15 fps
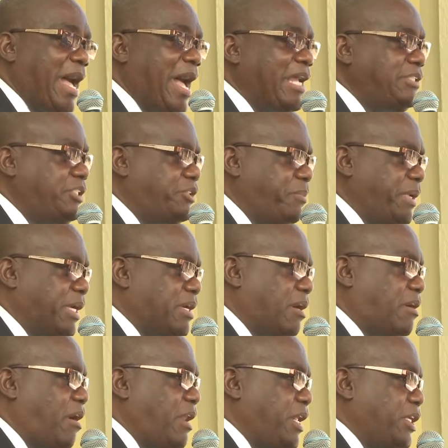and Jamaica
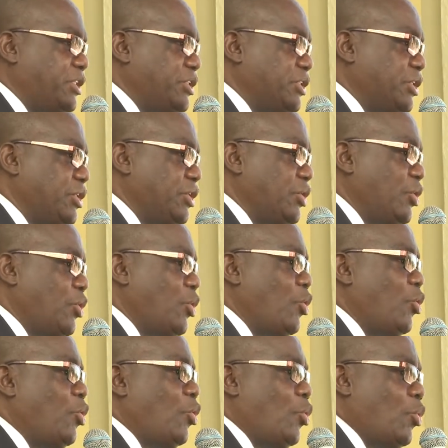College
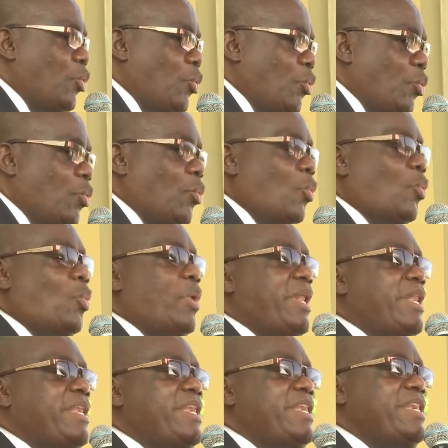will
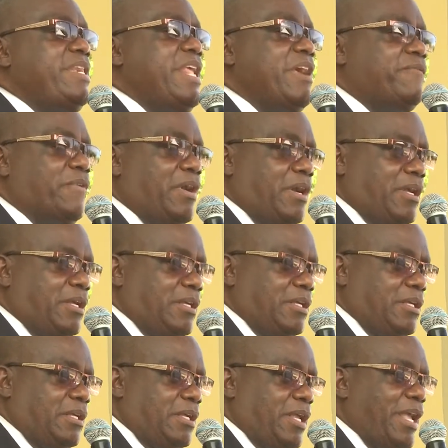never,
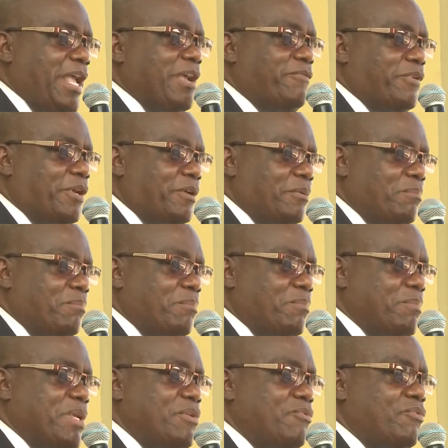ever
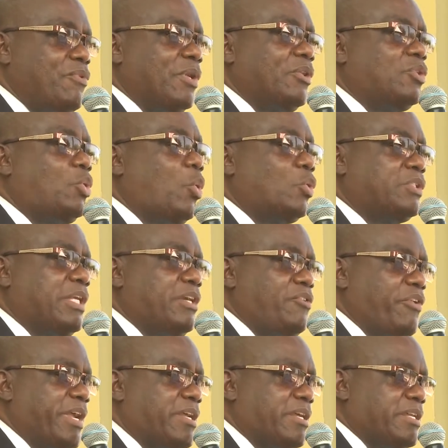be totally
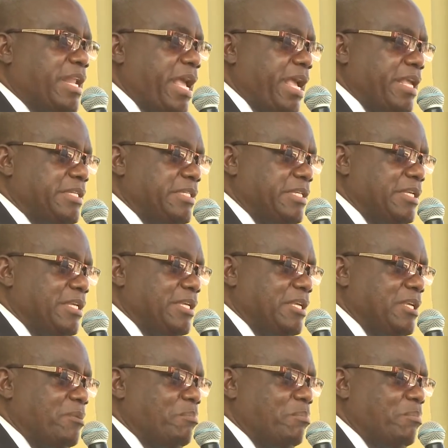recognized,
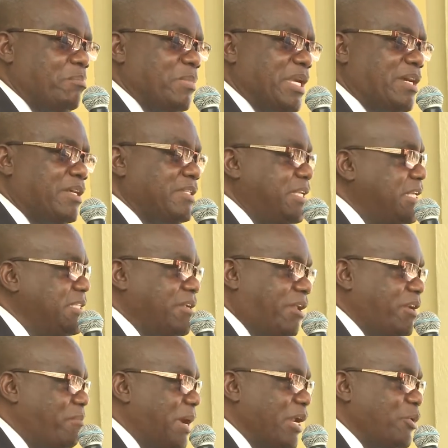because he's not
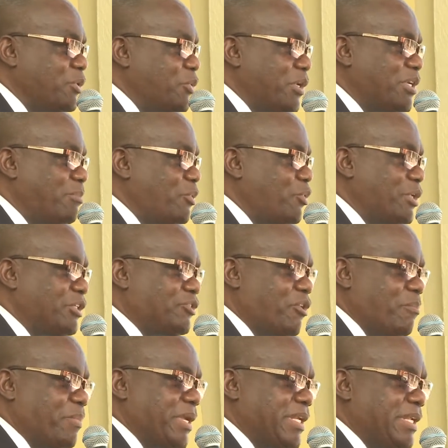the man who's going to blow the
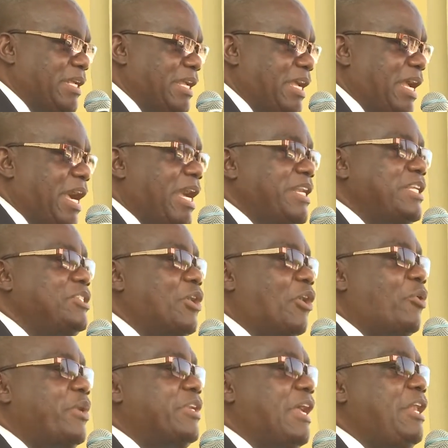trumpet, and he's not
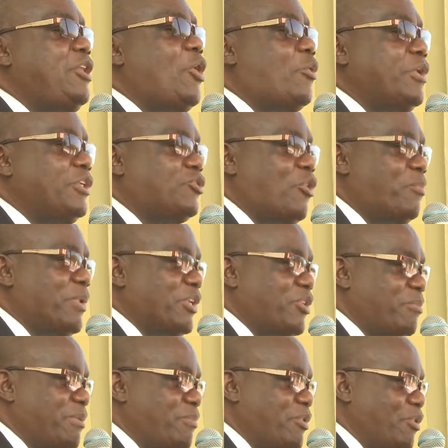going to allow the trumpet to
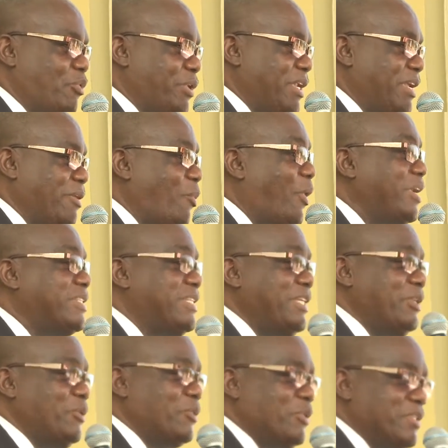be blown once
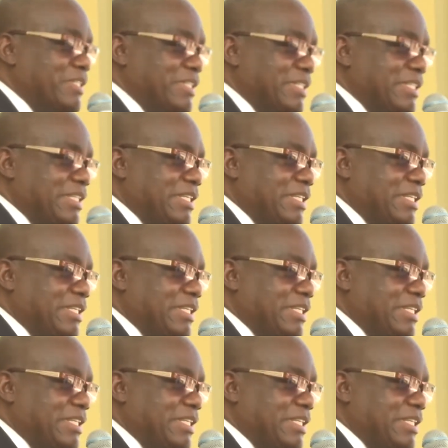he knows